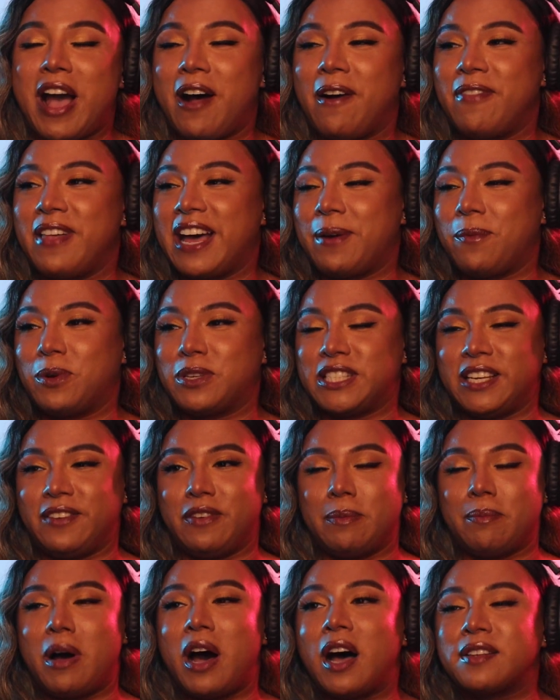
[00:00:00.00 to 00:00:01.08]
how that was
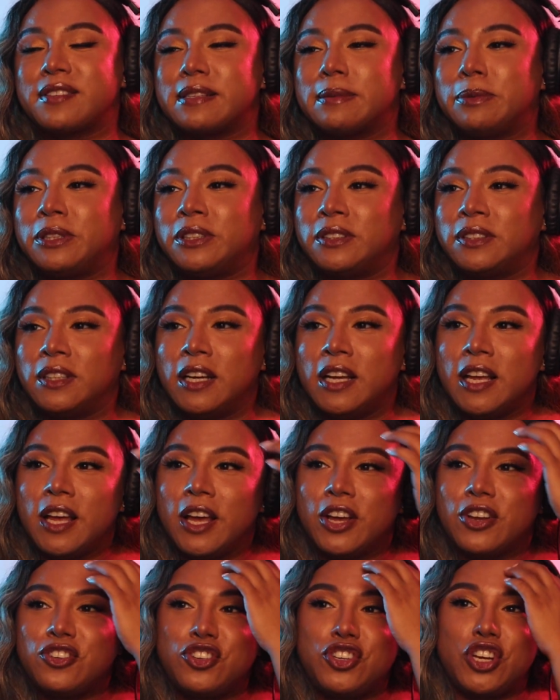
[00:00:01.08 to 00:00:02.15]
even possible.
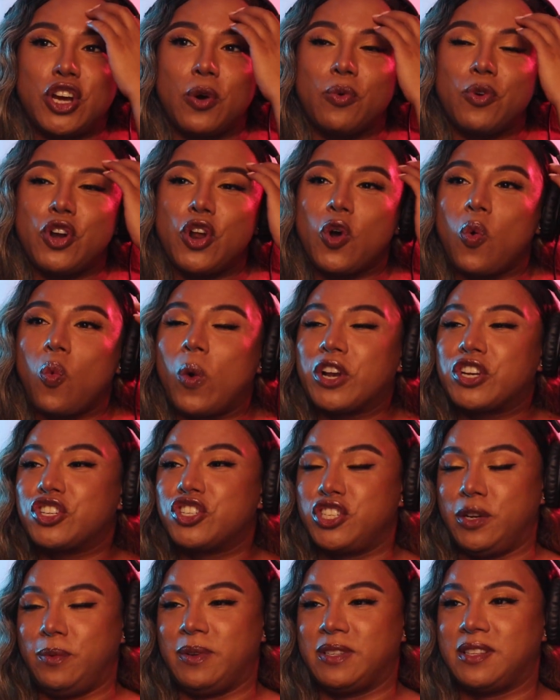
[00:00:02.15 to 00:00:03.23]
Don't know what
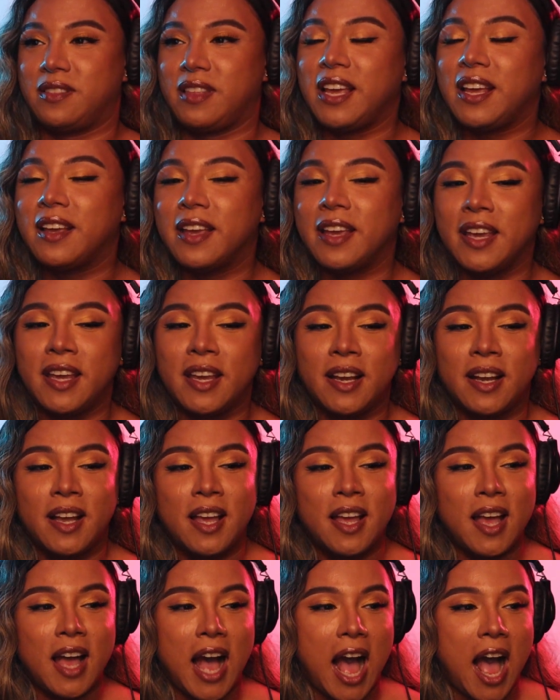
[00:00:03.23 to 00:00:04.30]
she was thinking.
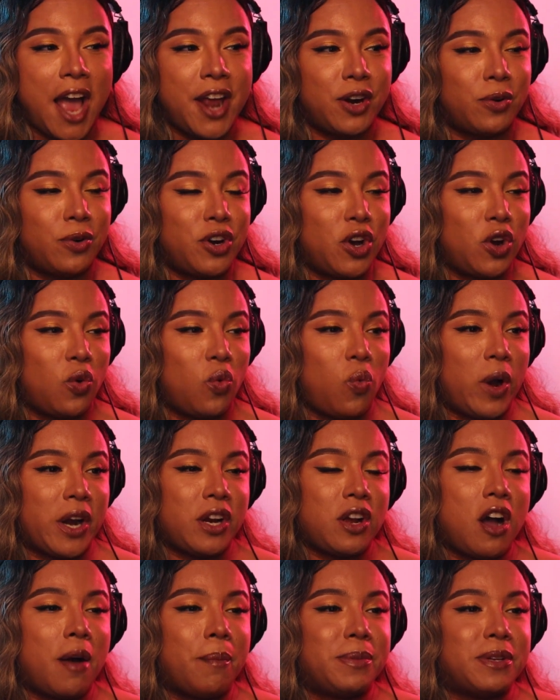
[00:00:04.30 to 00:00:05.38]
I don't know
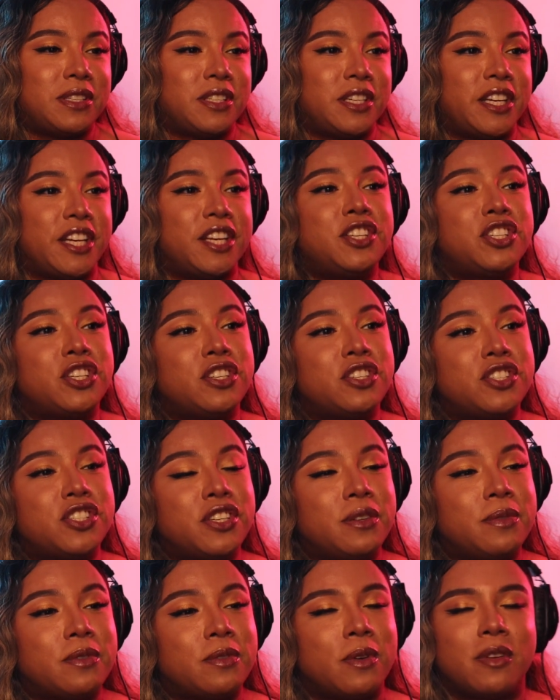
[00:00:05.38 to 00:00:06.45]
what competition
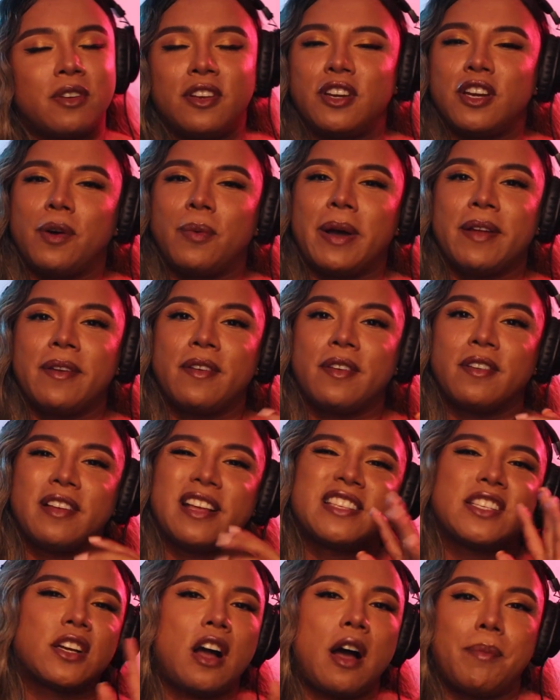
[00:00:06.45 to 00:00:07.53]
she, you know what?
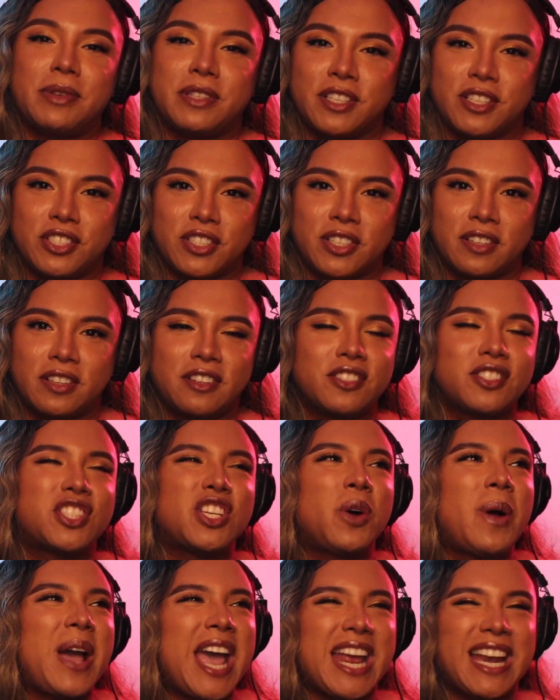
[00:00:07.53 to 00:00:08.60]
It's a competition.
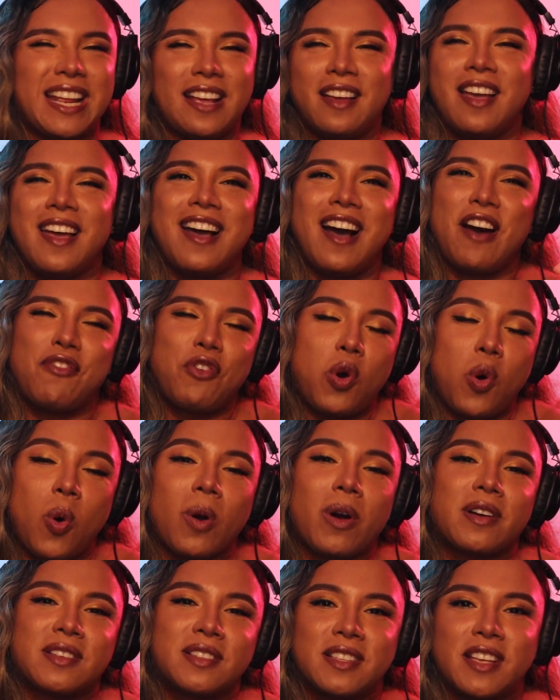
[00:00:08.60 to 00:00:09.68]
So, and of
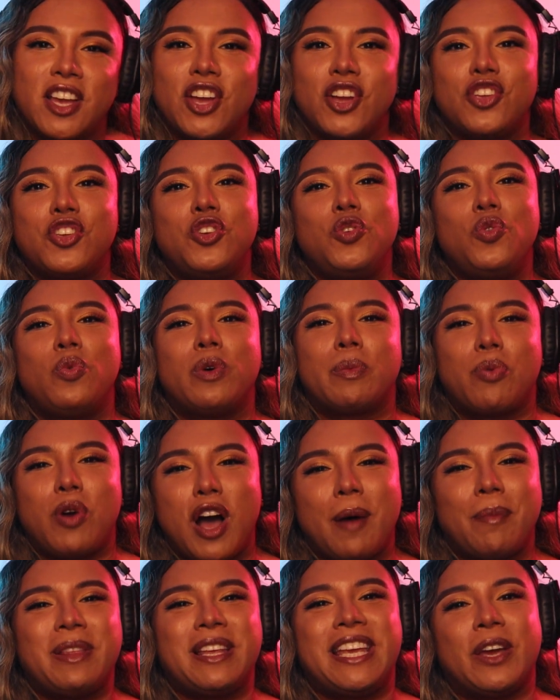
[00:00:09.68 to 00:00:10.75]
course, you would
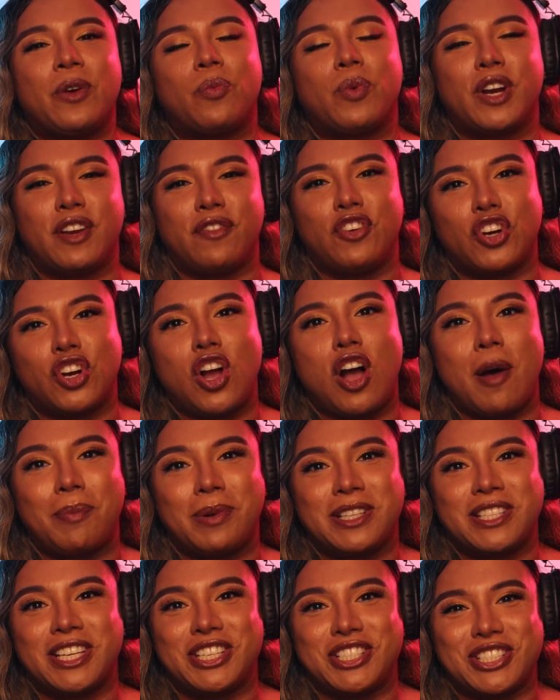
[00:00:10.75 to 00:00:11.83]
probably get rid of your
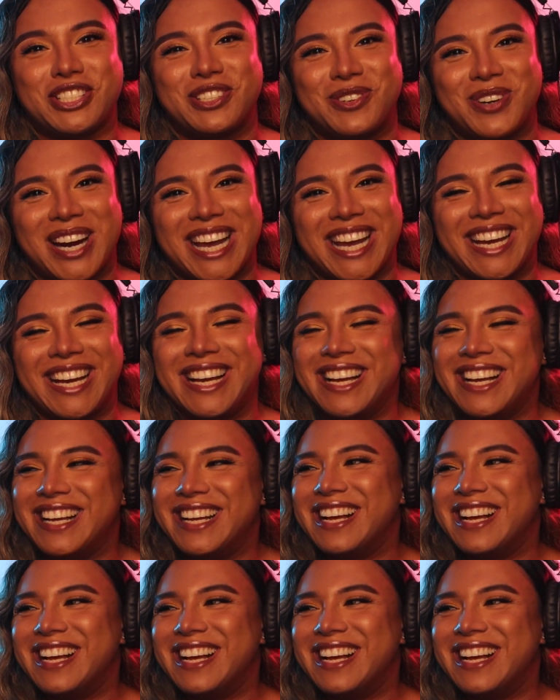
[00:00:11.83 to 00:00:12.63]
competition, right?